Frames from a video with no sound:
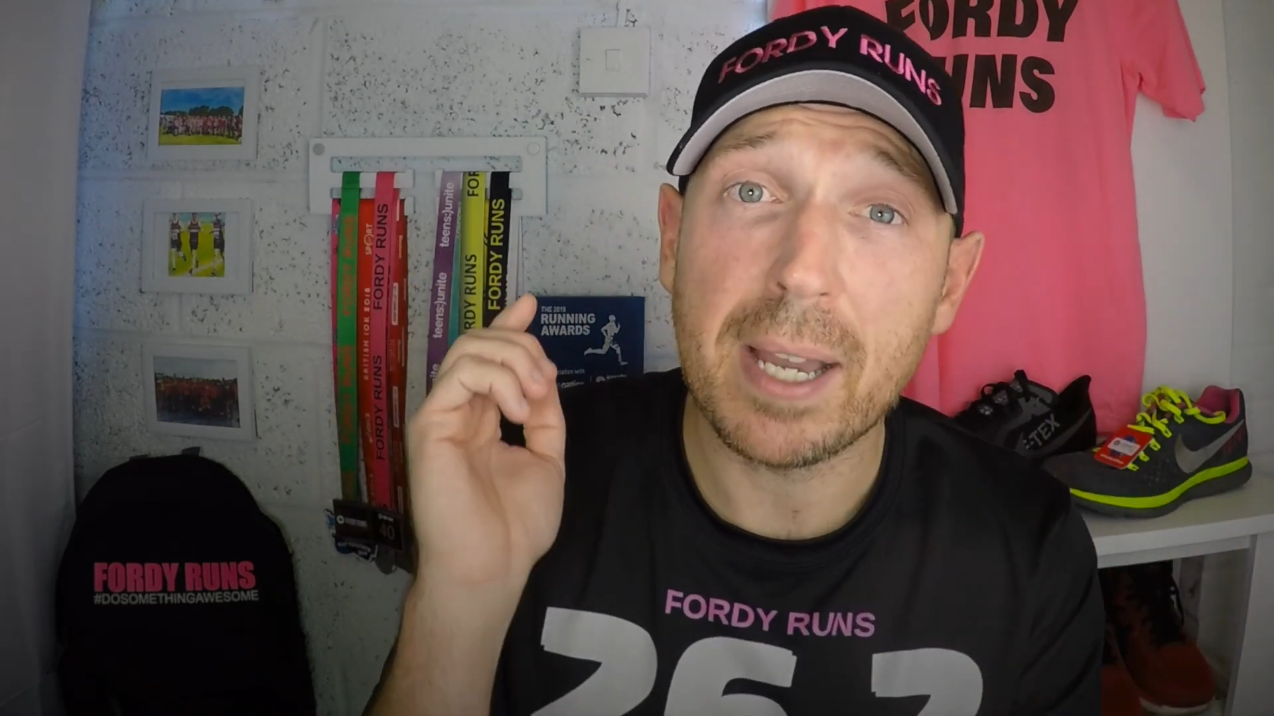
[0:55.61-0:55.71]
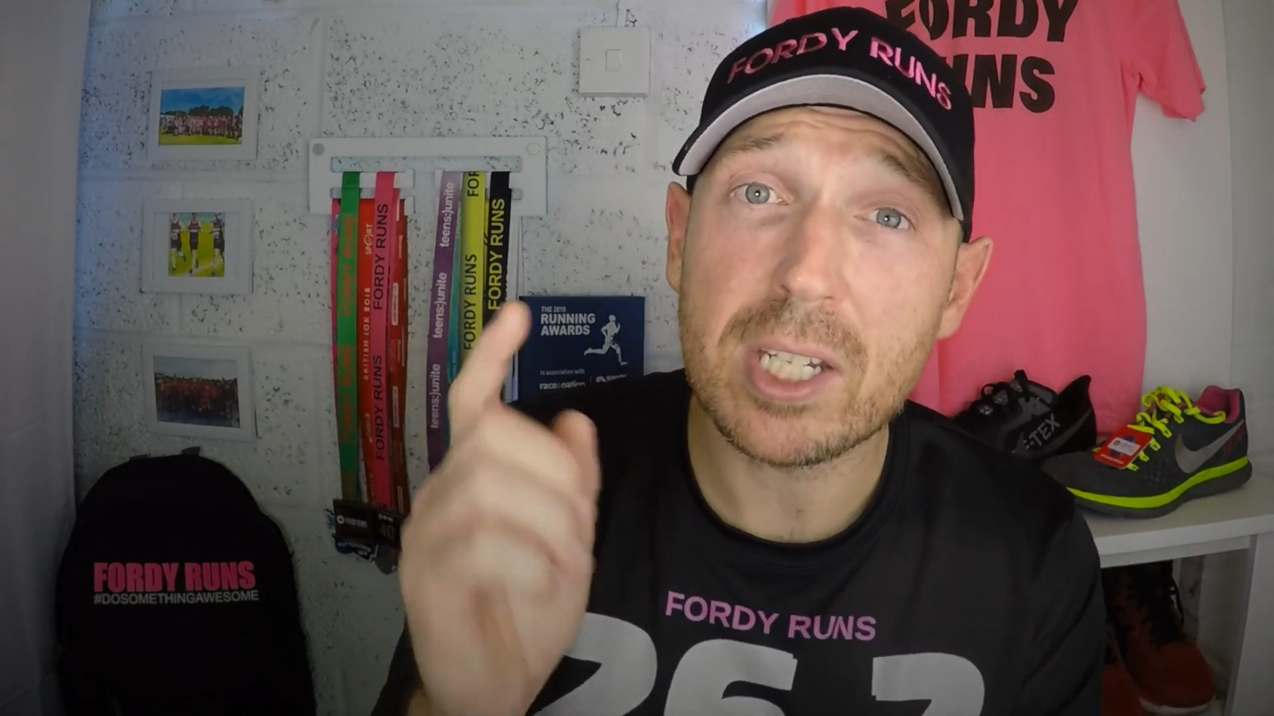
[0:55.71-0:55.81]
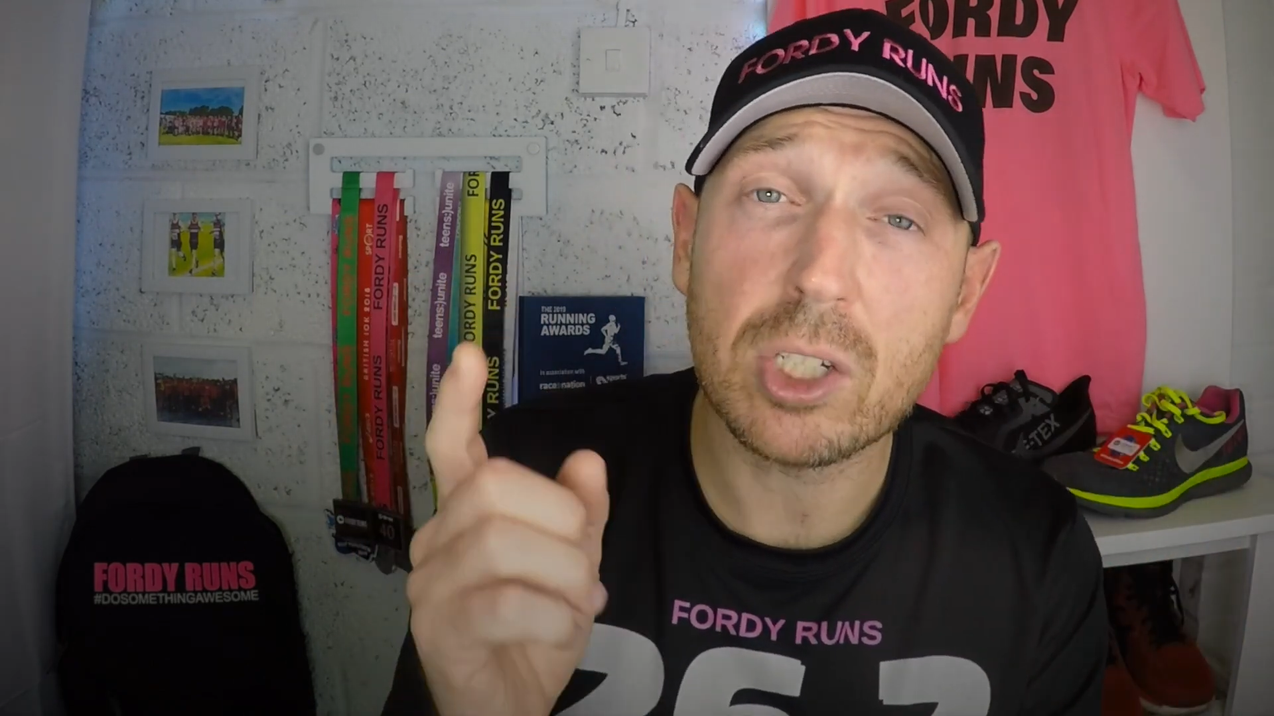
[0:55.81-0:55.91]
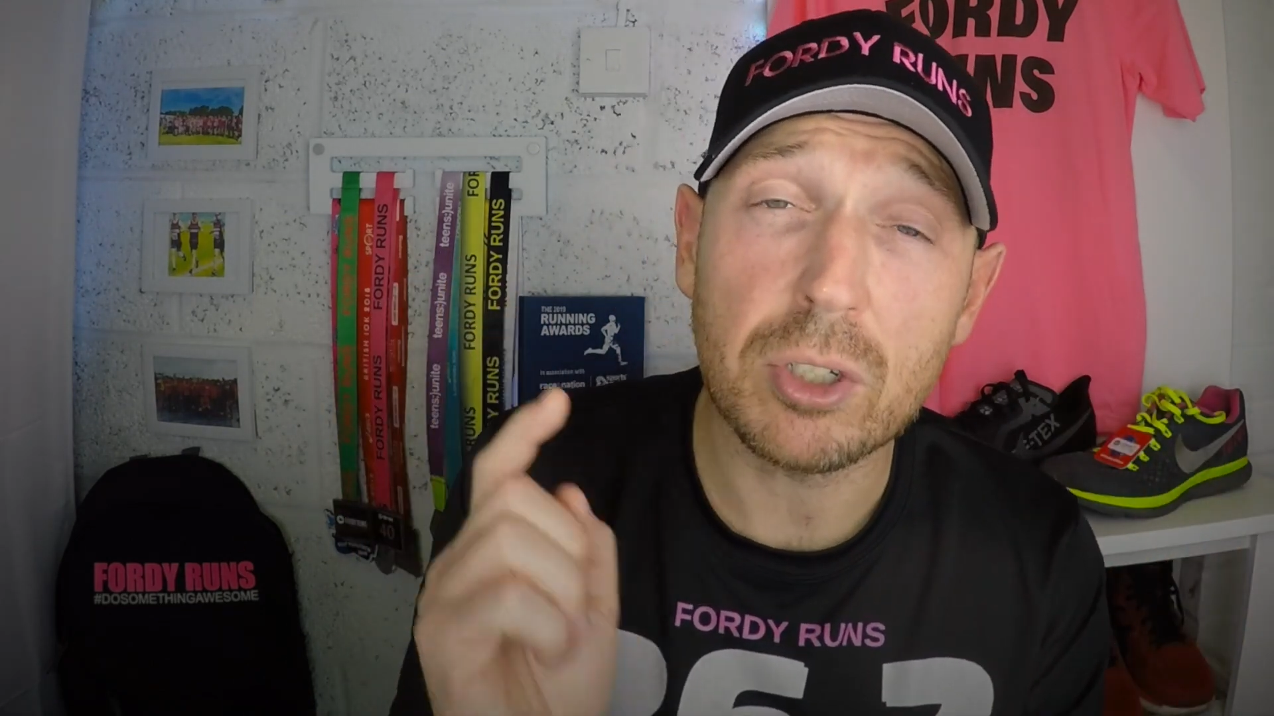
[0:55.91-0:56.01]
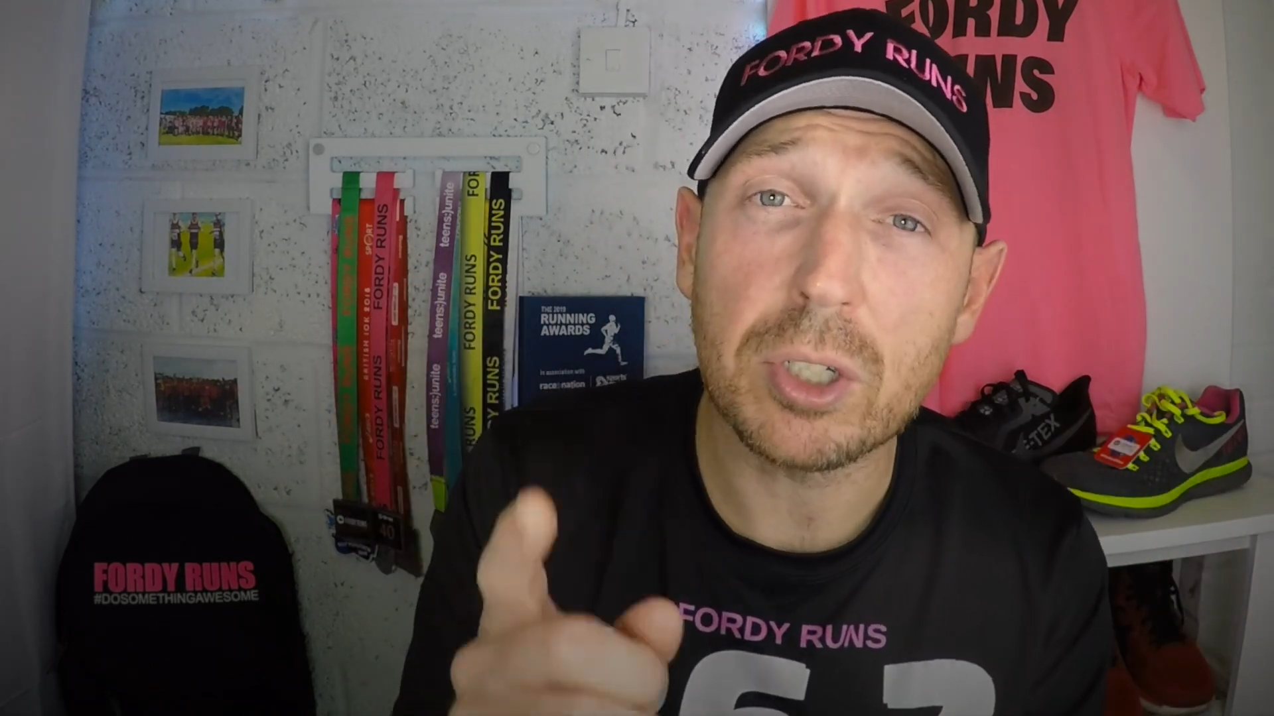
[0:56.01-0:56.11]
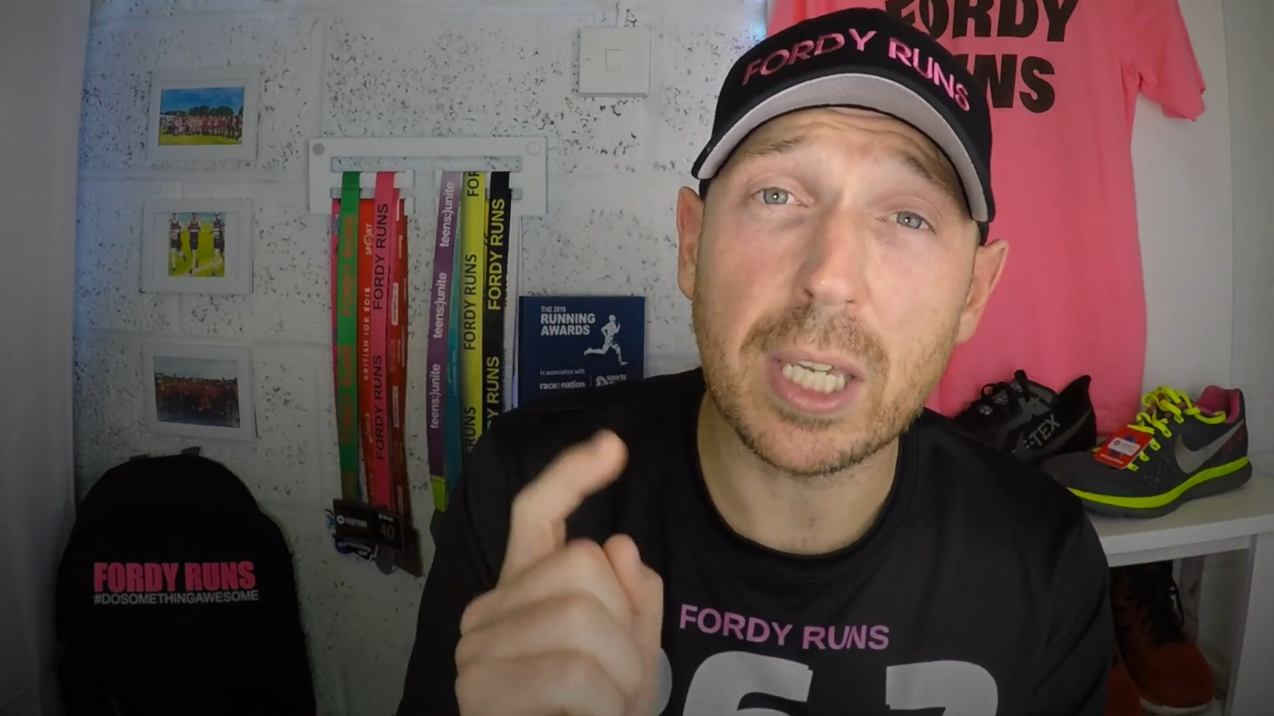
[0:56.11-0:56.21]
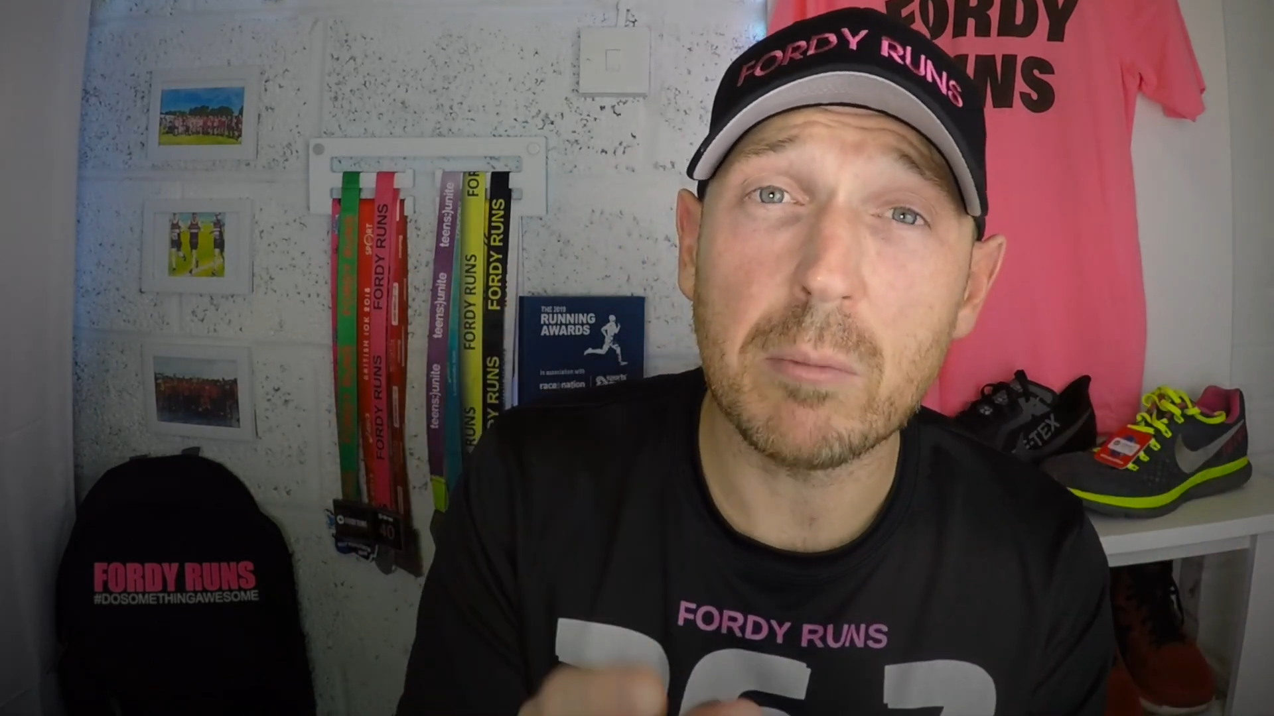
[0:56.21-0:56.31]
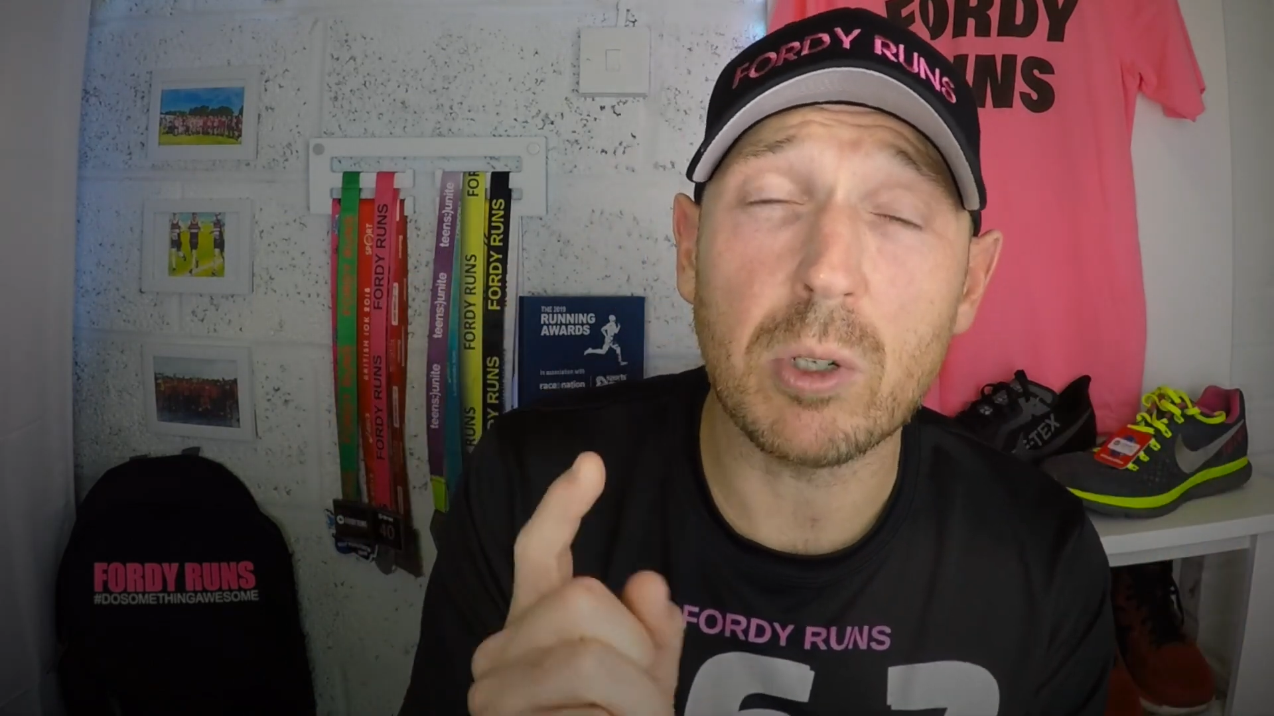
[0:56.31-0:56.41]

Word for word: make sure you keep